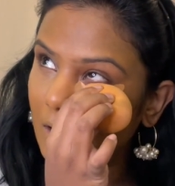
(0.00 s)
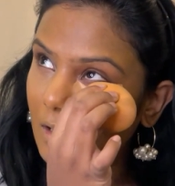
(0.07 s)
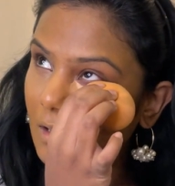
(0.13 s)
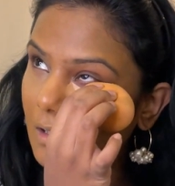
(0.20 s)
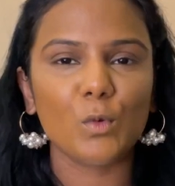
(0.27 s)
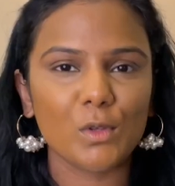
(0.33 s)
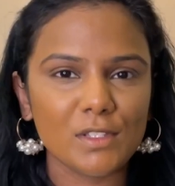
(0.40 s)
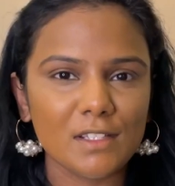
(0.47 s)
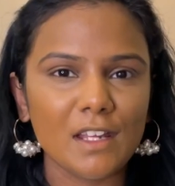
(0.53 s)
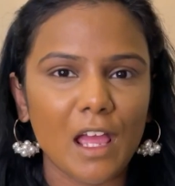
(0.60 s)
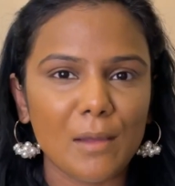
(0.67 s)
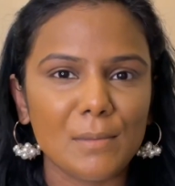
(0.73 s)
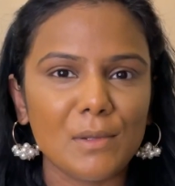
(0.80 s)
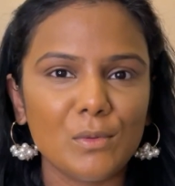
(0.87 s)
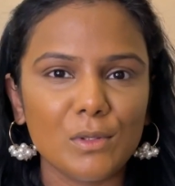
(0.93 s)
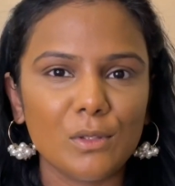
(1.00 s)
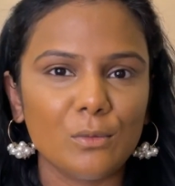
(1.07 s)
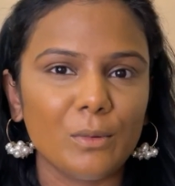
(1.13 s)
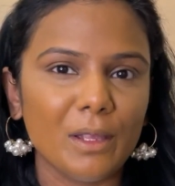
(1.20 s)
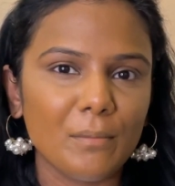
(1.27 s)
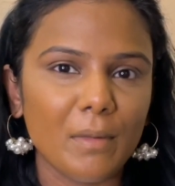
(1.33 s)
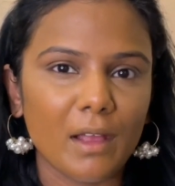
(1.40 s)
I wasn't happy with the
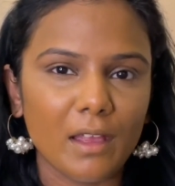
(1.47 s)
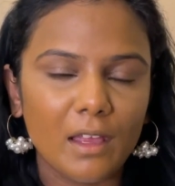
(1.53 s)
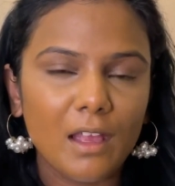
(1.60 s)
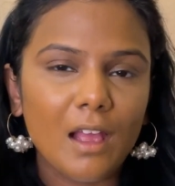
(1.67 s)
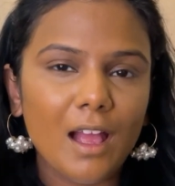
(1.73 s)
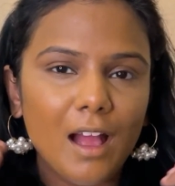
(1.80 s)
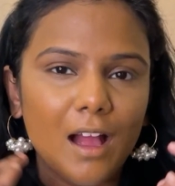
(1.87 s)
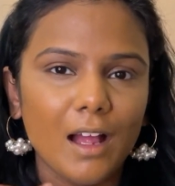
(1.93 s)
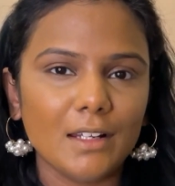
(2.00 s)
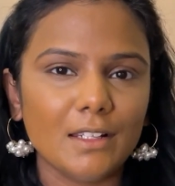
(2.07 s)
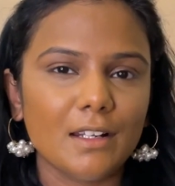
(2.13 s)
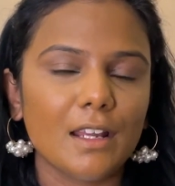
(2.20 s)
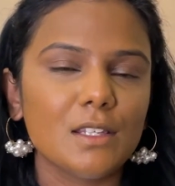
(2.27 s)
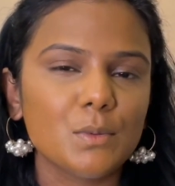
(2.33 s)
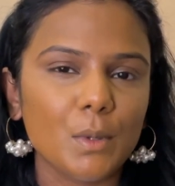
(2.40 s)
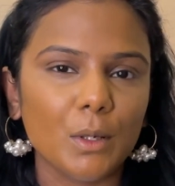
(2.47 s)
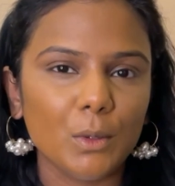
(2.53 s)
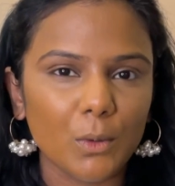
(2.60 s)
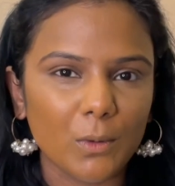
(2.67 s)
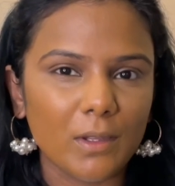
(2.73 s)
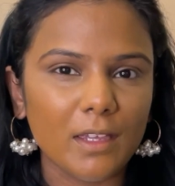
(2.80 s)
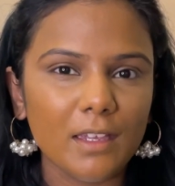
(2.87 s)
way my under eyes were
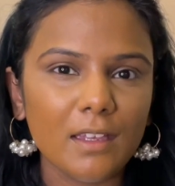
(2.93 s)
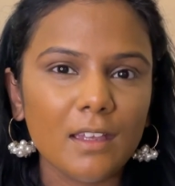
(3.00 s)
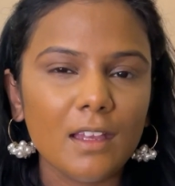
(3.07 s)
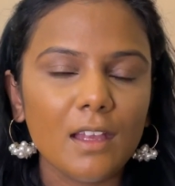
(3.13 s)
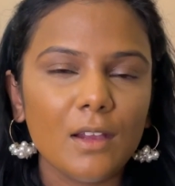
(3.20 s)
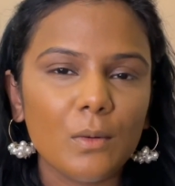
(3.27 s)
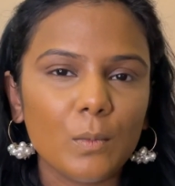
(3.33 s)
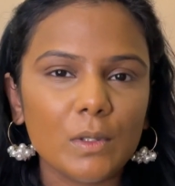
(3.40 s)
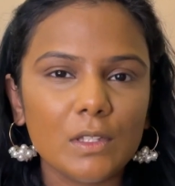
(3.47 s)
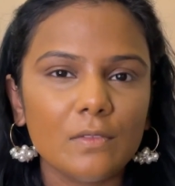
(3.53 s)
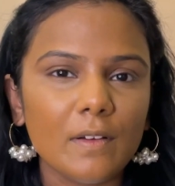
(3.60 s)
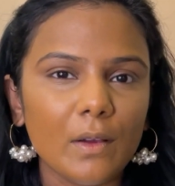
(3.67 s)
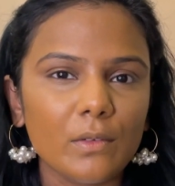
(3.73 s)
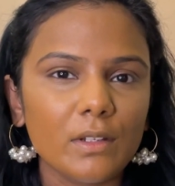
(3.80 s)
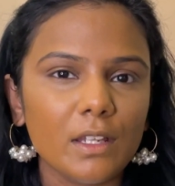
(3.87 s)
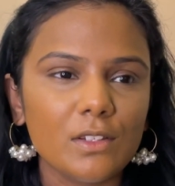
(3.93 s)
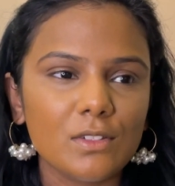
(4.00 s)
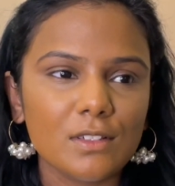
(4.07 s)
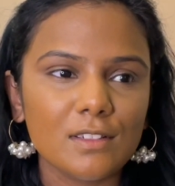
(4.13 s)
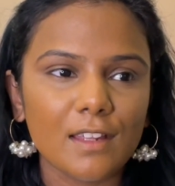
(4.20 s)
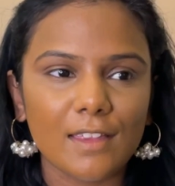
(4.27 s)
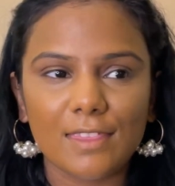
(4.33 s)
looking with the
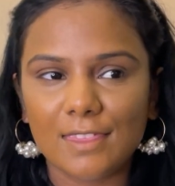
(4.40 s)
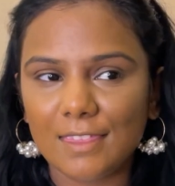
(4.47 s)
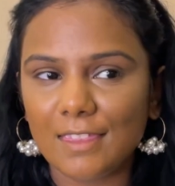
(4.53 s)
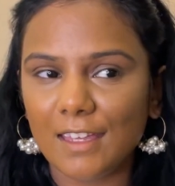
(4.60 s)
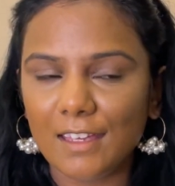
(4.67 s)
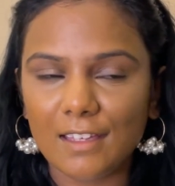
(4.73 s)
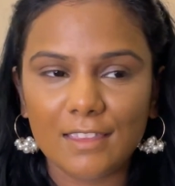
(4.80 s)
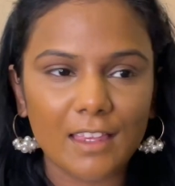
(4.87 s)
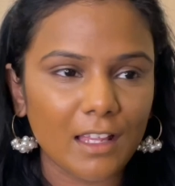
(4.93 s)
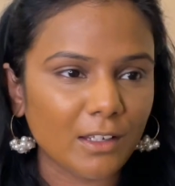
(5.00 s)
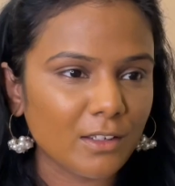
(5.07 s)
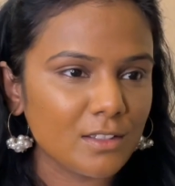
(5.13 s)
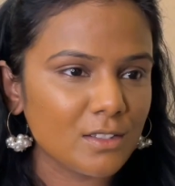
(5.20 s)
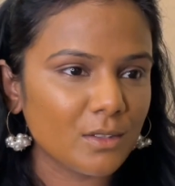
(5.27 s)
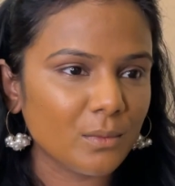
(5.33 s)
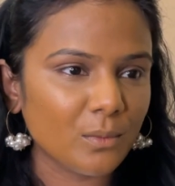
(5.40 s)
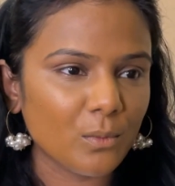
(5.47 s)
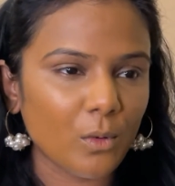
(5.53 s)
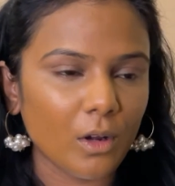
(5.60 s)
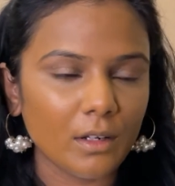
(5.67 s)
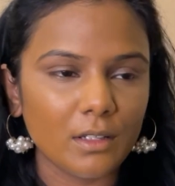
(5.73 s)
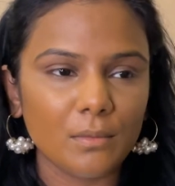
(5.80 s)
foundation. I think that is
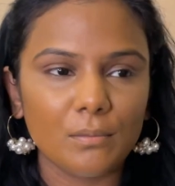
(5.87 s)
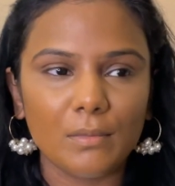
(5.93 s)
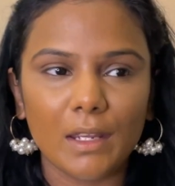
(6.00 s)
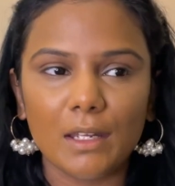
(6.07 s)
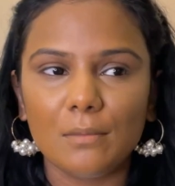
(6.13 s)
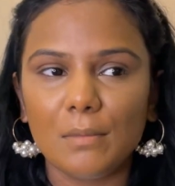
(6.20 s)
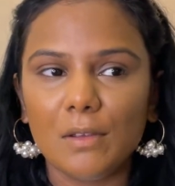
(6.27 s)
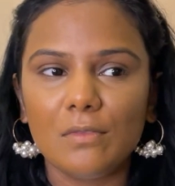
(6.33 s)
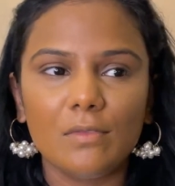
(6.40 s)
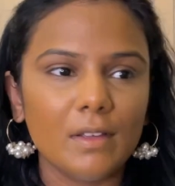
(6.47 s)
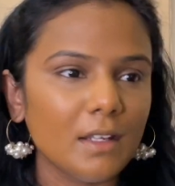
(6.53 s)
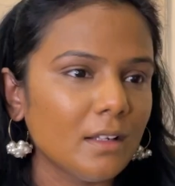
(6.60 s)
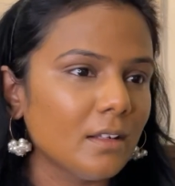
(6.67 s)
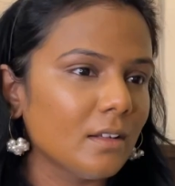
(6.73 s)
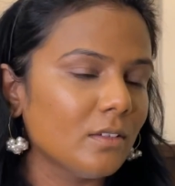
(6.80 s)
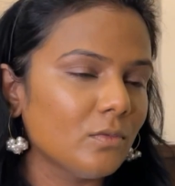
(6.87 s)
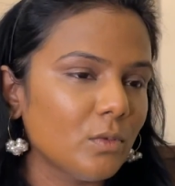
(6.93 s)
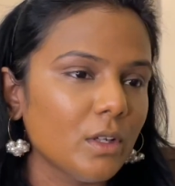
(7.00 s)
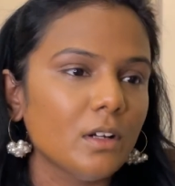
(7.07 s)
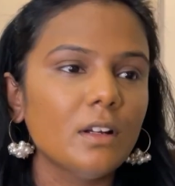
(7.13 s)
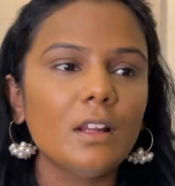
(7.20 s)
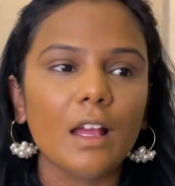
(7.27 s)
what made me feel
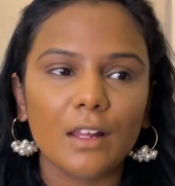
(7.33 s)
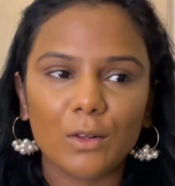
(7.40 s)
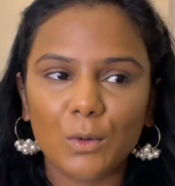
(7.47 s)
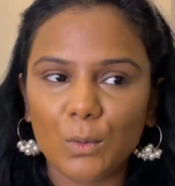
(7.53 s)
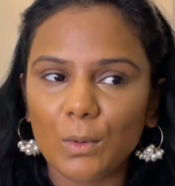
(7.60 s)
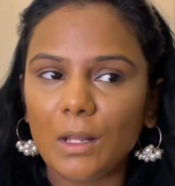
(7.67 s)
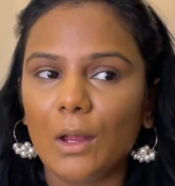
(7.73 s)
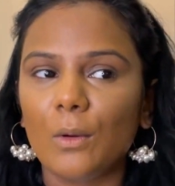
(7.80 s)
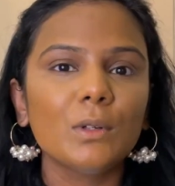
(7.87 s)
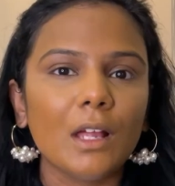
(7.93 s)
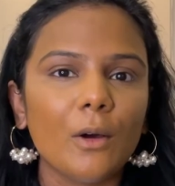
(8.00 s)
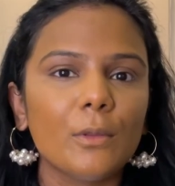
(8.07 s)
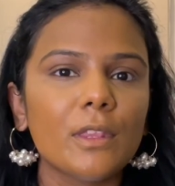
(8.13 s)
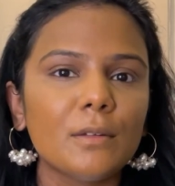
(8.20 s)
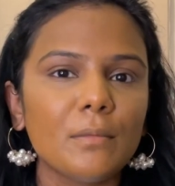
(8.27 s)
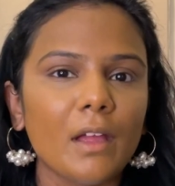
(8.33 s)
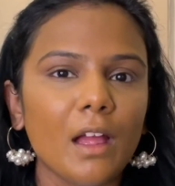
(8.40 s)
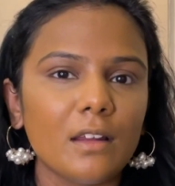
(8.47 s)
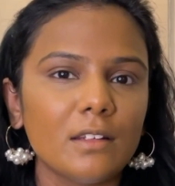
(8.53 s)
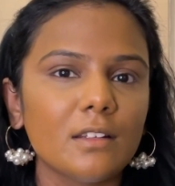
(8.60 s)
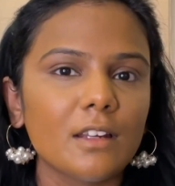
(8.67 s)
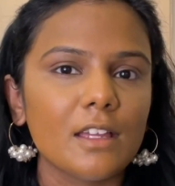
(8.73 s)
weird. I know now that my
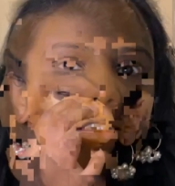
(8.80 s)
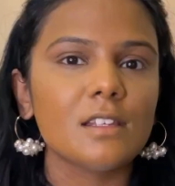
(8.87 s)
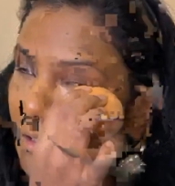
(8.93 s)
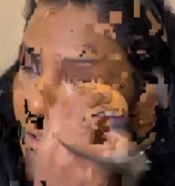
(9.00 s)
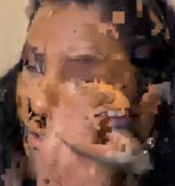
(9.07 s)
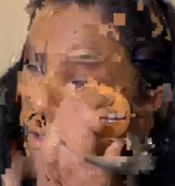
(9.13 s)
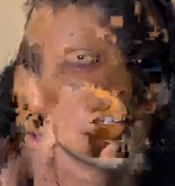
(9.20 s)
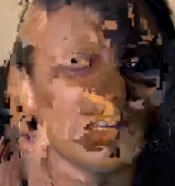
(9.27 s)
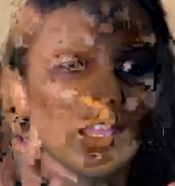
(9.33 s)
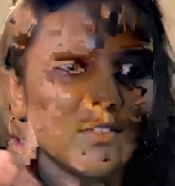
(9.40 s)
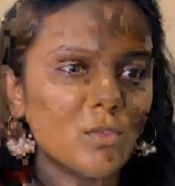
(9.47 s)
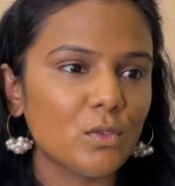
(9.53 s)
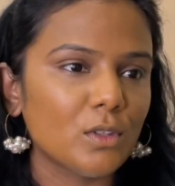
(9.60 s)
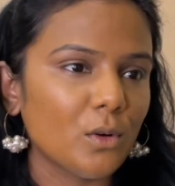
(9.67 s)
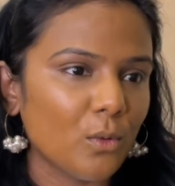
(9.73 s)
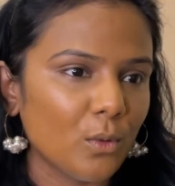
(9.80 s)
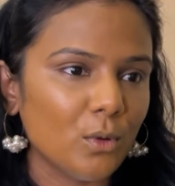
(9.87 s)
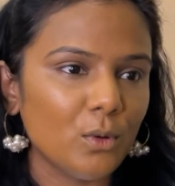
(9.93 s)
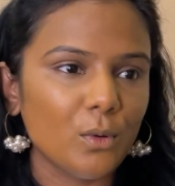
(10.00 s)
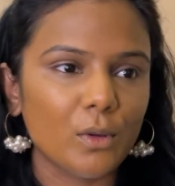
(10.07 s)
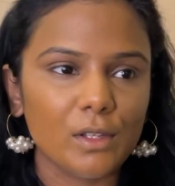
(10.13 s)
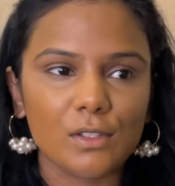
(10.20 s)
under eyes are set, the whole
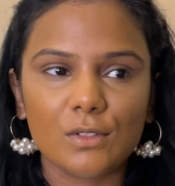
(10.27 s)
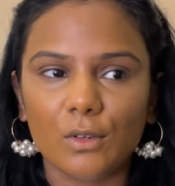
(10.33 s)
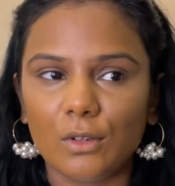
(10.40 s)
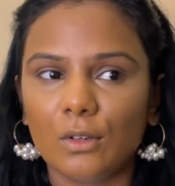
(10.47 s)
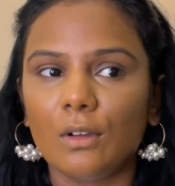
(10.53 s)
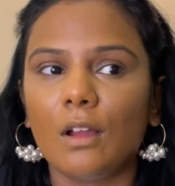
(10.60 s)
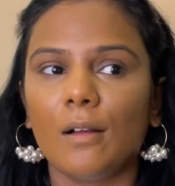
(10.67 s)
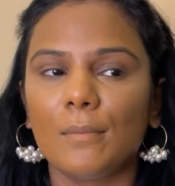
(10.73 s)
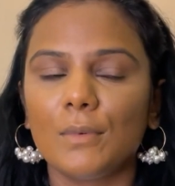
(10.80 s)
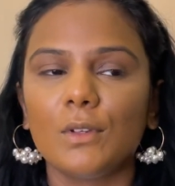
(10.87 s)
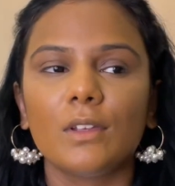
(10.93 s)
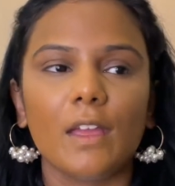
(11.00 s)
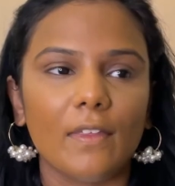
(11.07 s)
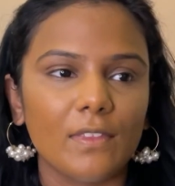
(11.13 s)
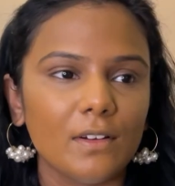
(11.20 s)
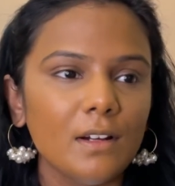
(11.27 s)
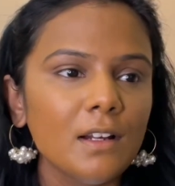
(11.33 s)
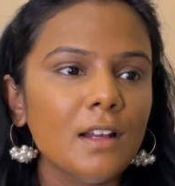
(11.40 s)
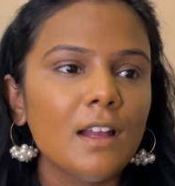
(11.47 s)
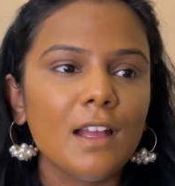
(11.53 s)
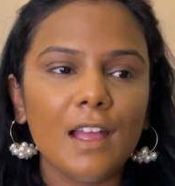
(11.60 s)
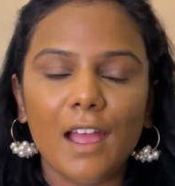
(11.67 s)
look is going to come together
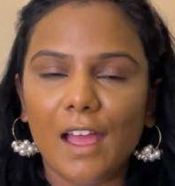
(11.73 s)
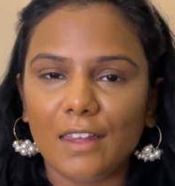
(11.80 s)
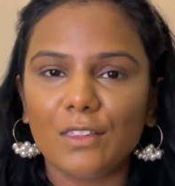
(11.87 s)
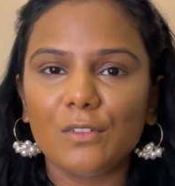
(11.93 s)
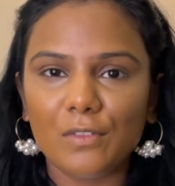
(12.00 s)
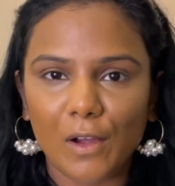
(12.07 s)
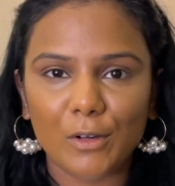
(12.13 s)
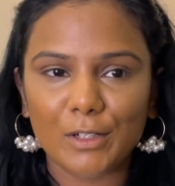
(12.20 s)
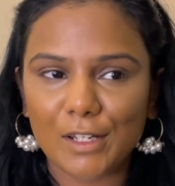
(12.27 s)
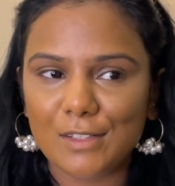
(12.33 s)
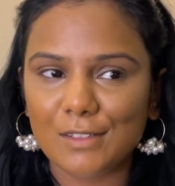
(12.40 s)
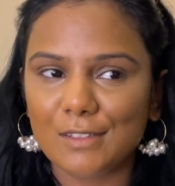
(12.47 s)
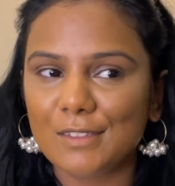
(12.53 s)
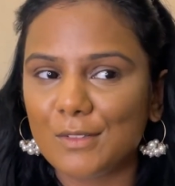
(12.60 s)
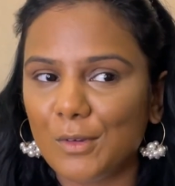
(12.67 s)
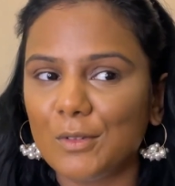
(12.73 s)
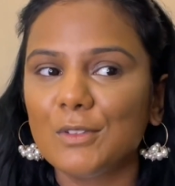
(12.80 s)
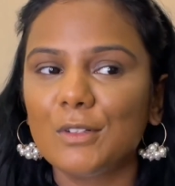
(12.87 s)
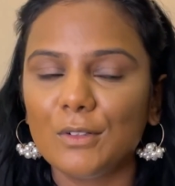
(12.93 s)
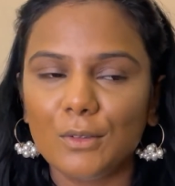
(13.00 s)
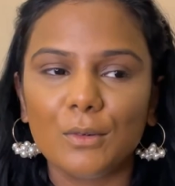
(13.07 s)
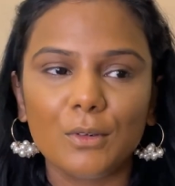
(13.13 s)
and the foundation is going to
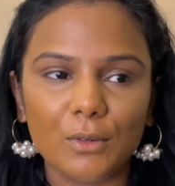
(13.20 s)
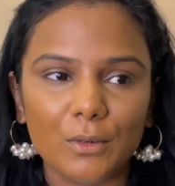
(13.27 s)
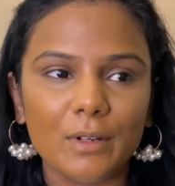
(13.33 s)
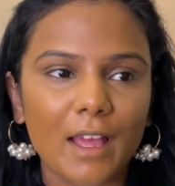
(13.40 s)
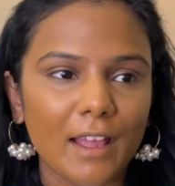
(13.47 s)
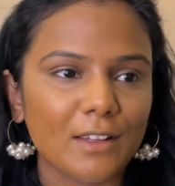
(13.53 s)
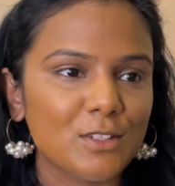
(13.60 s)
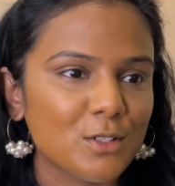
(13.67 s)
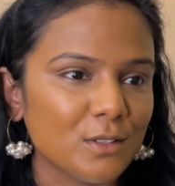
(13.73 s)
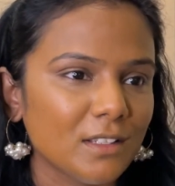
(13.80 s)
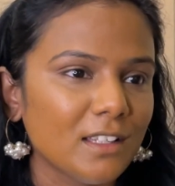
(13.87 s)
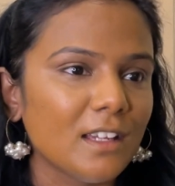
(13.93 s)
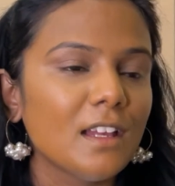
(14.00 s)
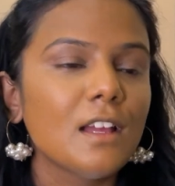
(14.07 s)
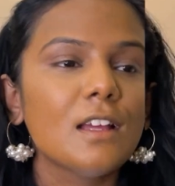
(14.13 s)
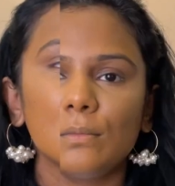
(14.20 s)
look good actually.